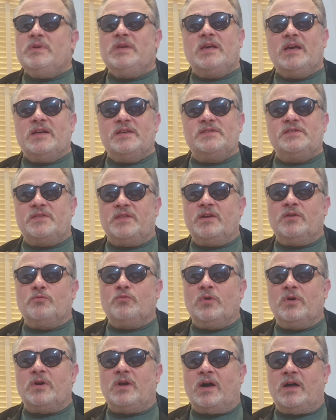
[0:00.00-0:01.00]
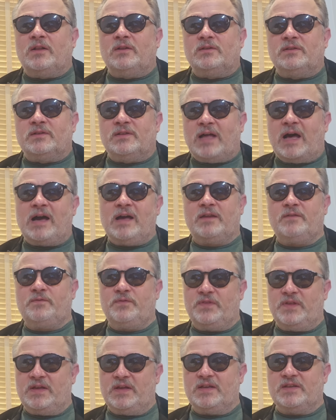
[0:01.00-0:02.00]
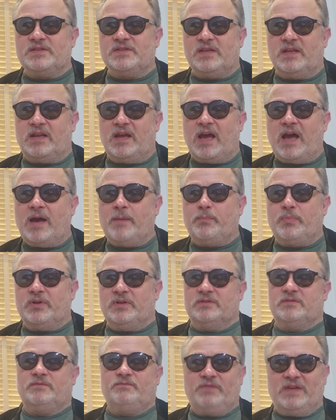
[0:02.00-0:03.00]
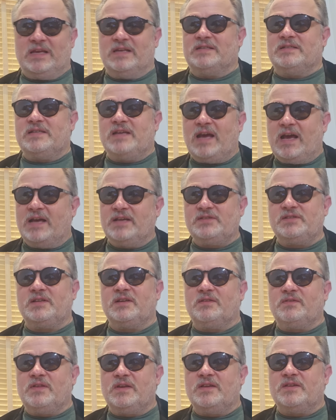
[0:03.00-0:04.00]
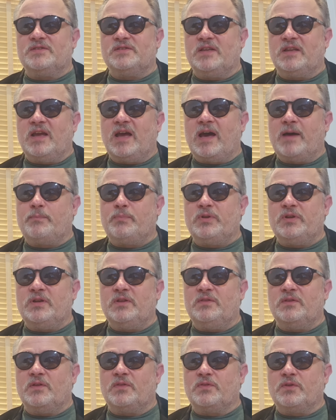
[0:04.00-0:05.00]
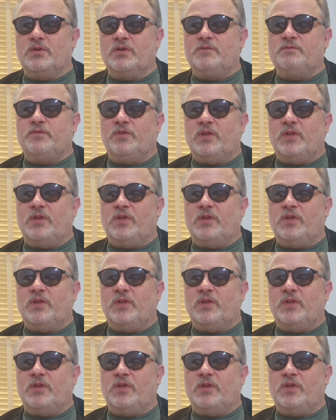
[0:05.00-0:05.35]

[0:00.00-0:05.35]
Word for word: because there were a lot of things that happened, fantastic things that happened in the third